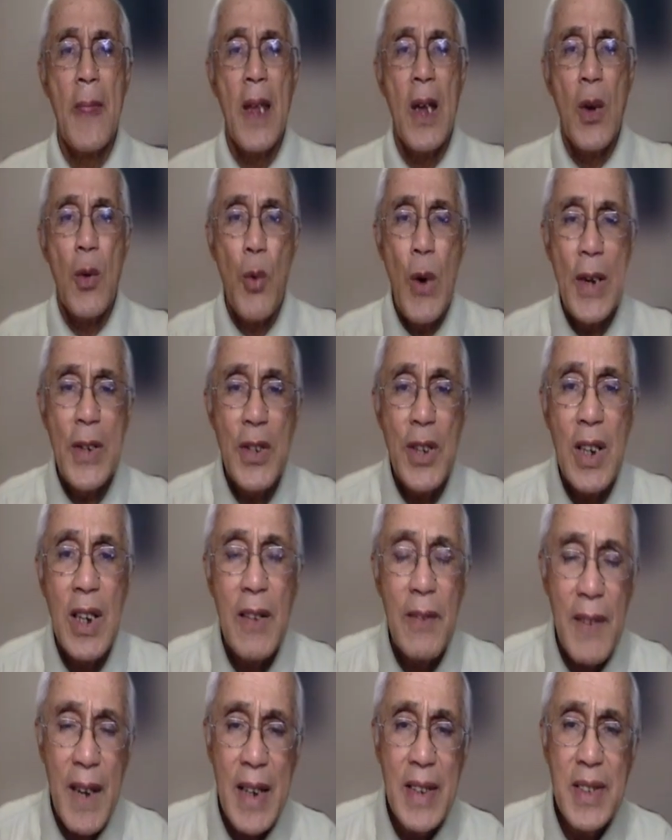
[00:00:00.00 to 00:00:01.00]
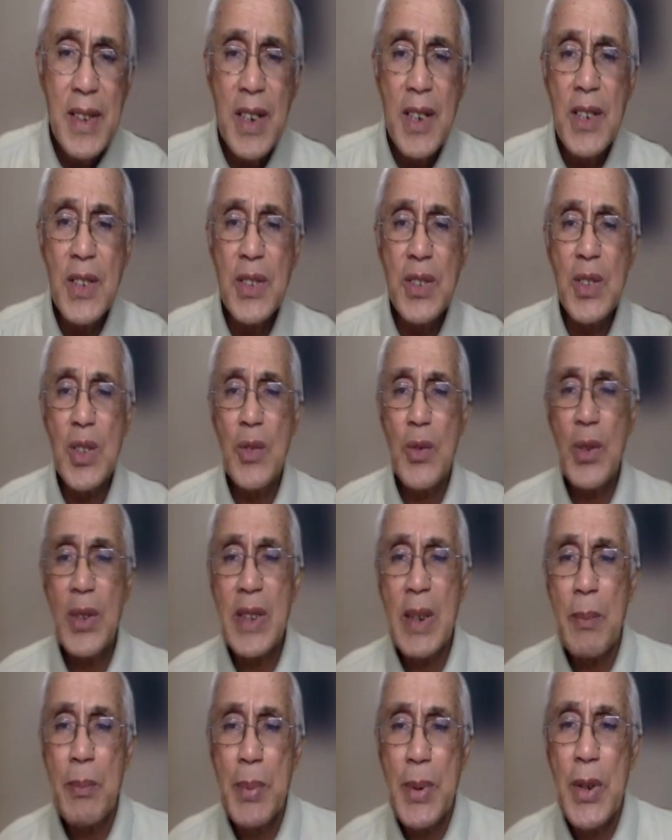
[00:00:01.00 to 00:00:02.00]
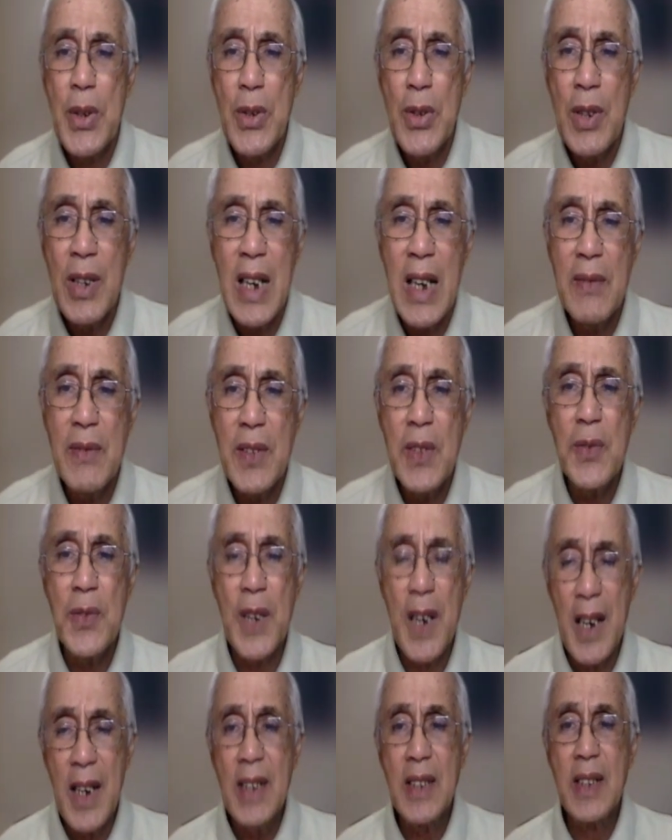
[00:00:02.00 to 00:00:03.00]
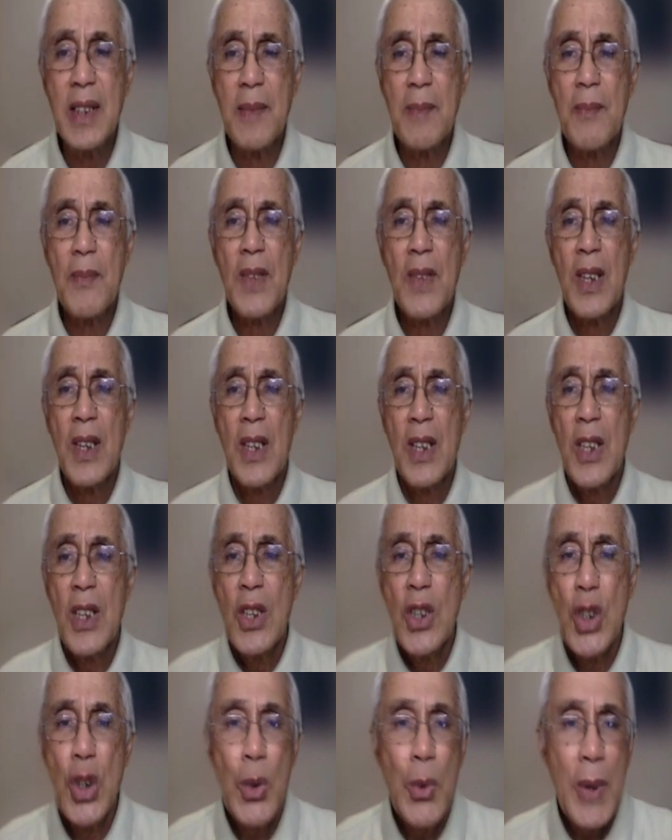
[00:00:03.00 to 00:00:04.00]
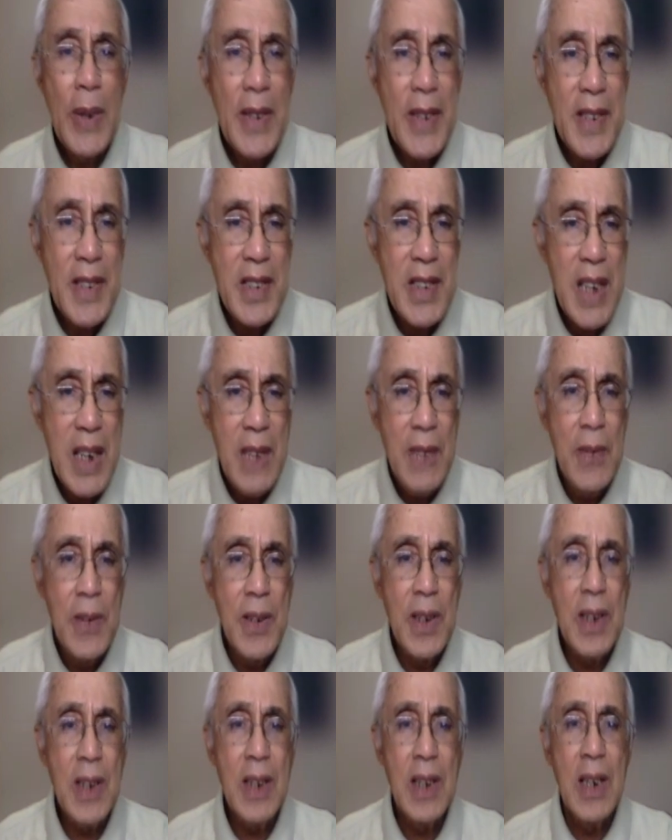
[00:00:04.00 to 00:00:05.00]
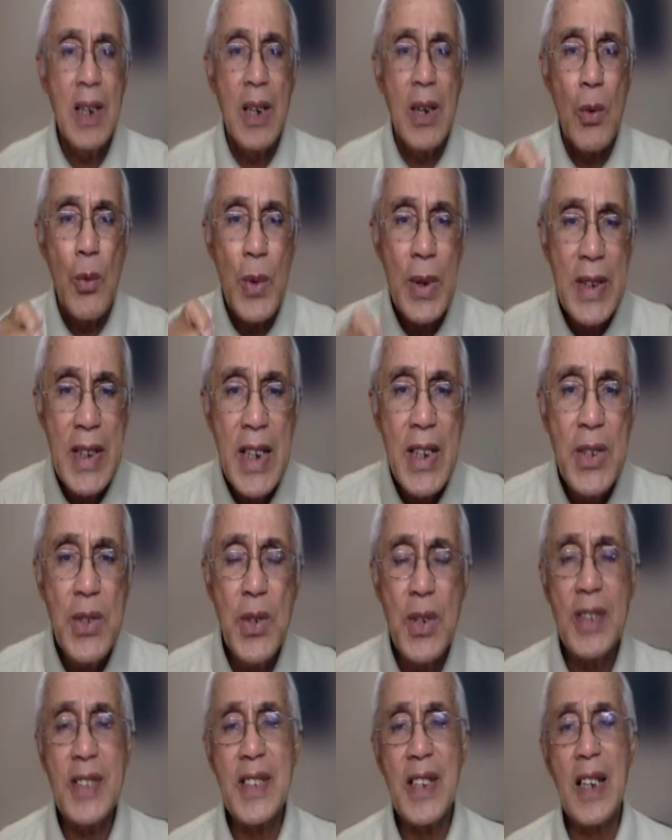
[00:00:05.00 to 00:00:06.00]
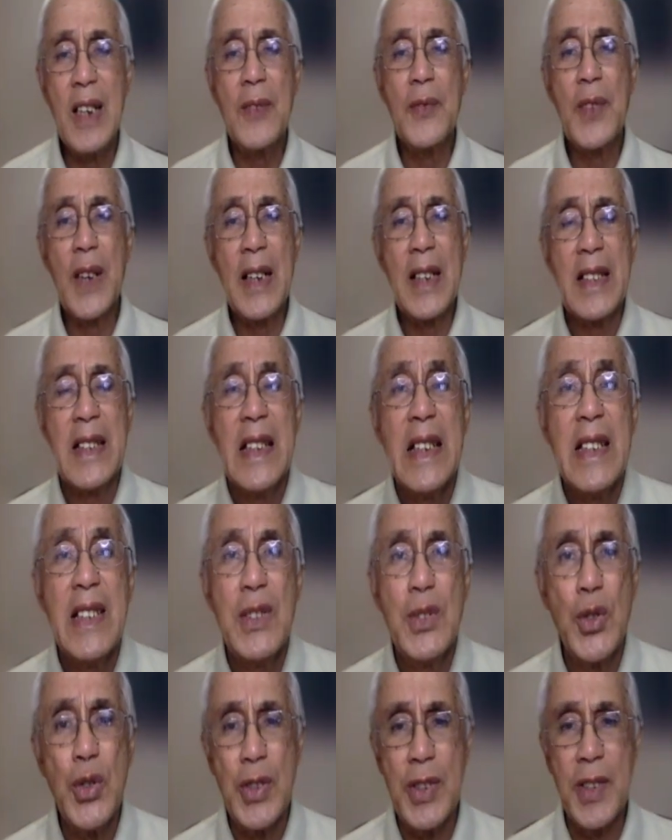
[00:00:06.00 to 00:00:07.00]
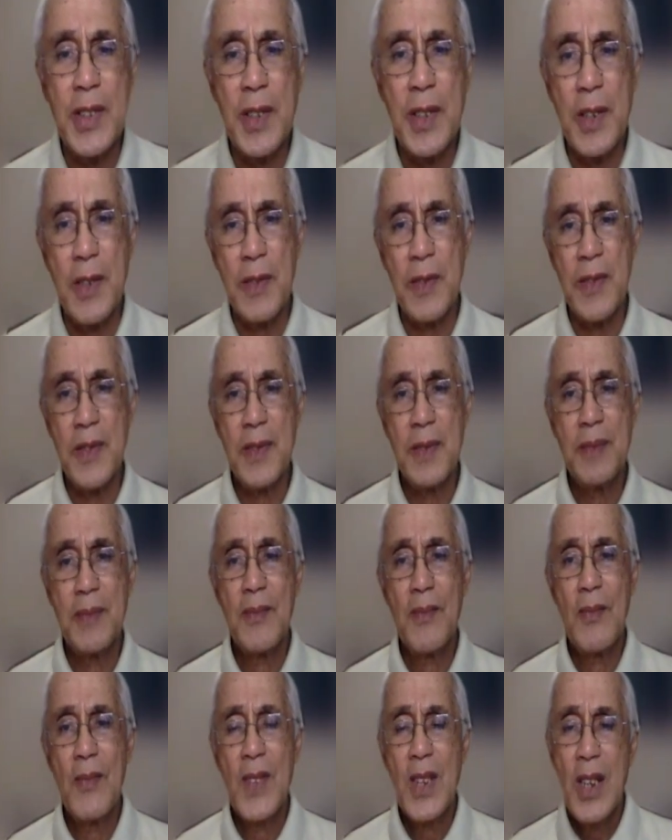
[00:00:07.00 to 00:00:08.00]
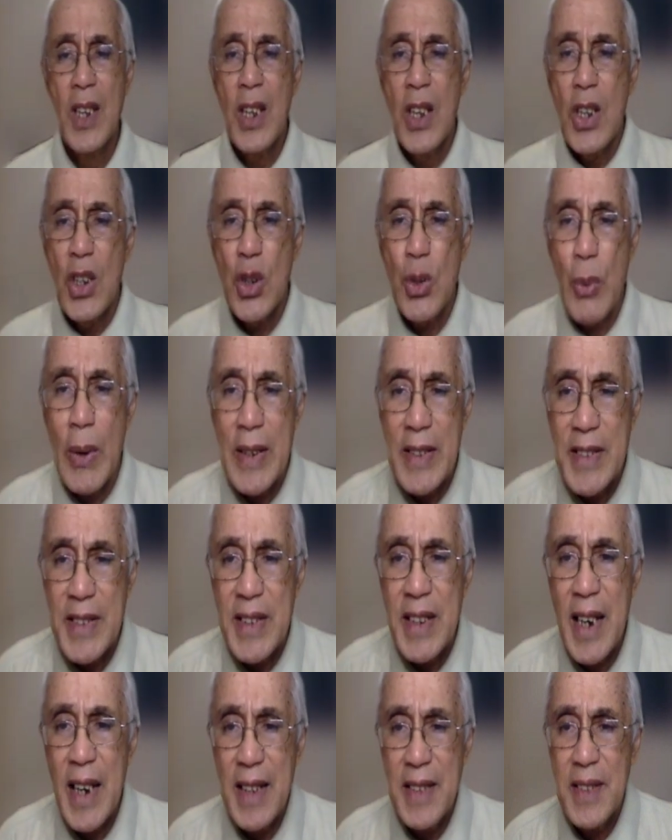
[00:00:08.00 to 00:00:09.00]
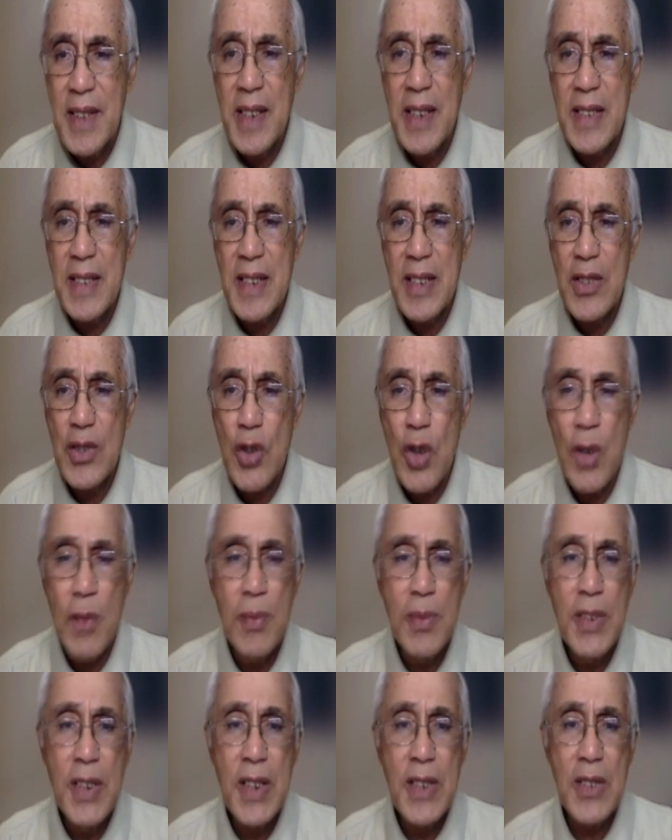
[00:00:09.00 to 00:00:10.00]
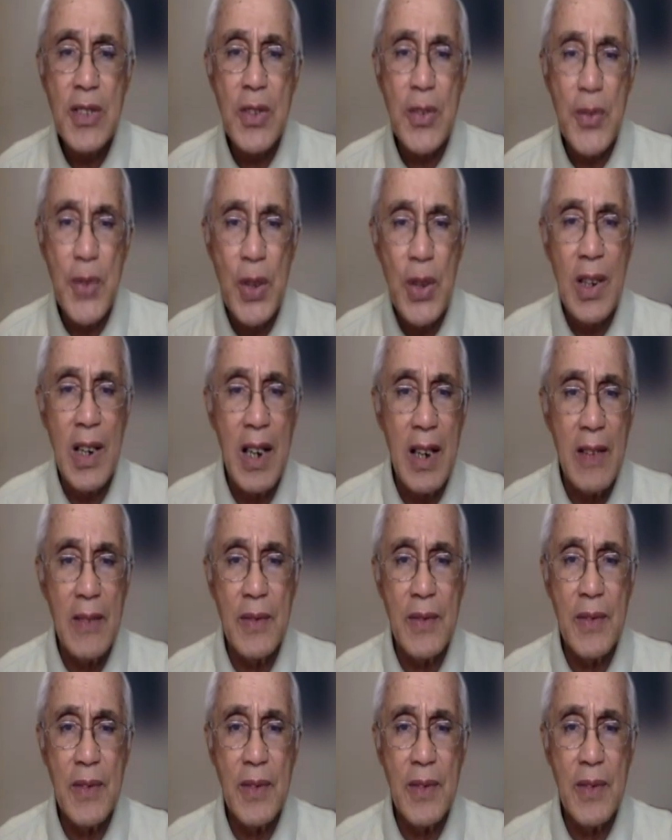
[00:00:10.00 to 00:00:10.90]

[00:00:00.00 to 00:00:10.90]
When you love others with the pure love of God, you will discover within yourself a need to serve. You will see others as objects of your love.